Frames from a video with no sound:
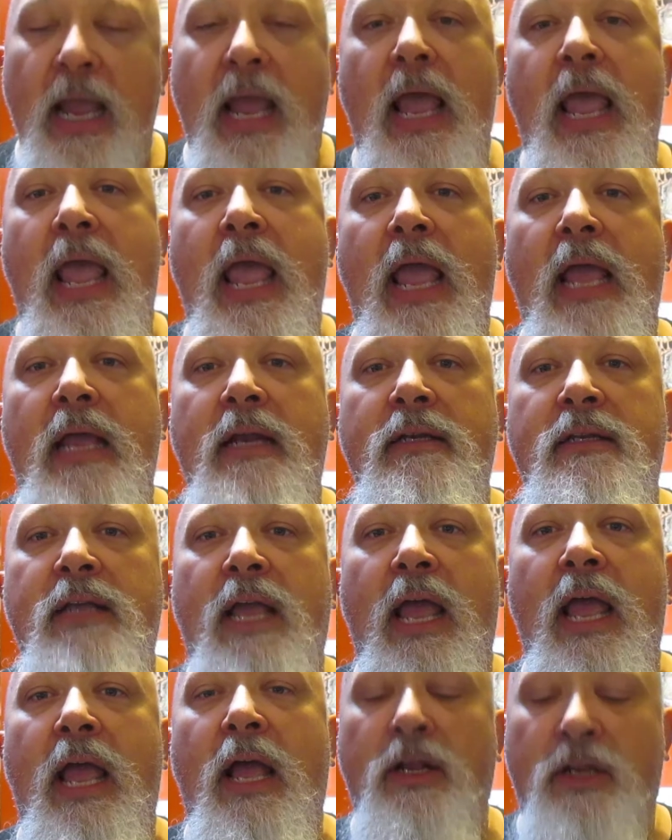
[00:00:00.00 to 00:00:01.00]
and
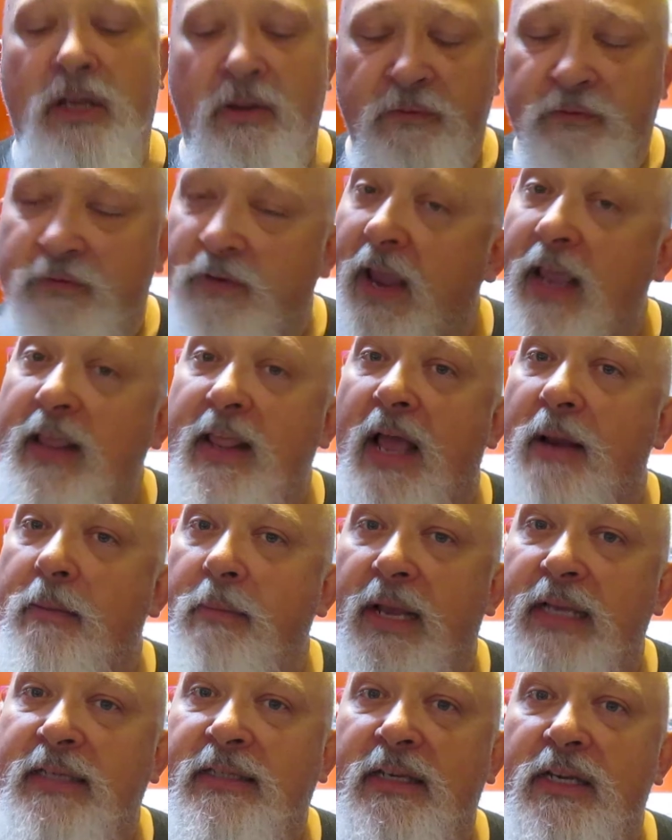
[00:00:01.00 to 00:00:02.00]
convey that
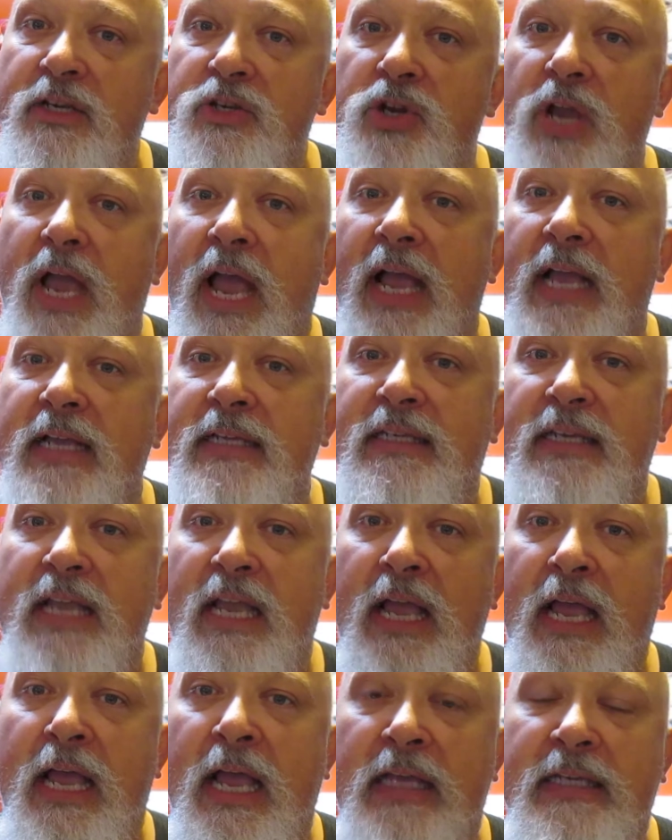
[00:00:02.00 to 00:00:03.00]
message as
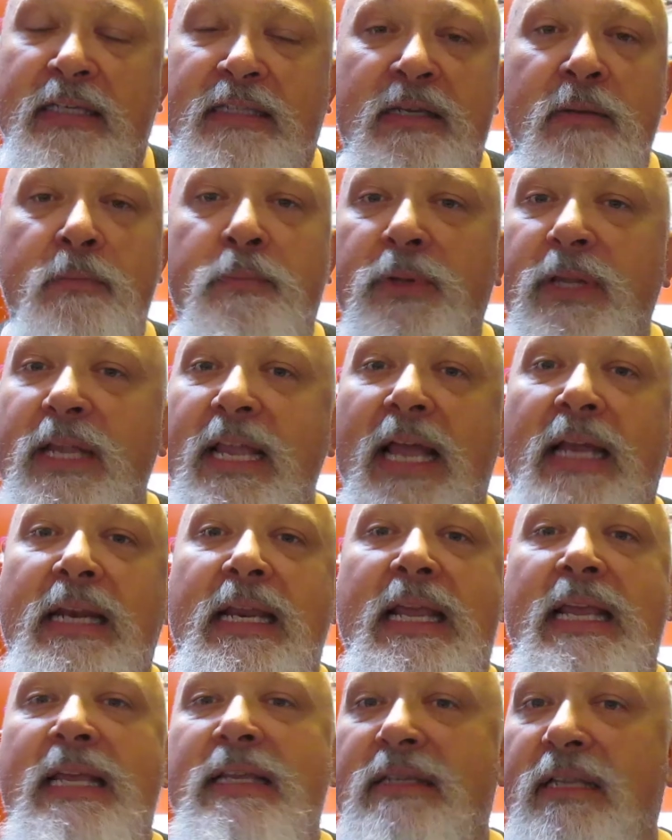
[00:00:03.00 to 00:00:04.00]
simply
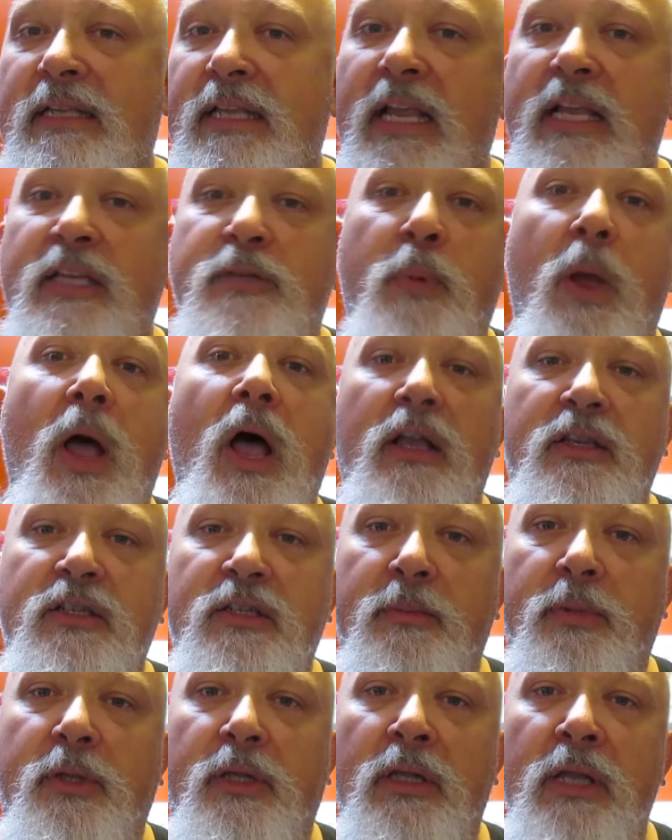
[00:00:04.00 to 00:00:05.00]
and easily as
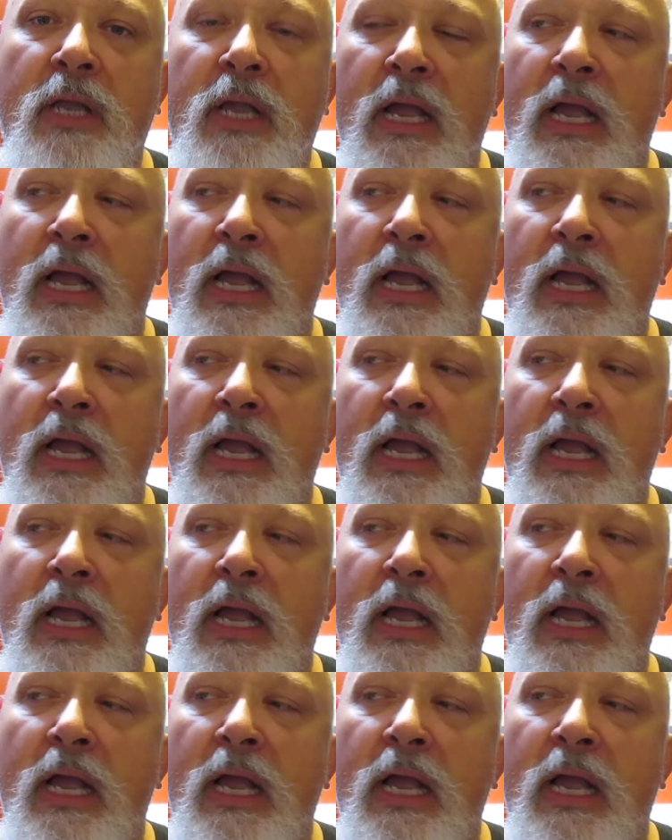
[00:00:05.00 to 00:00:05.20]
possible.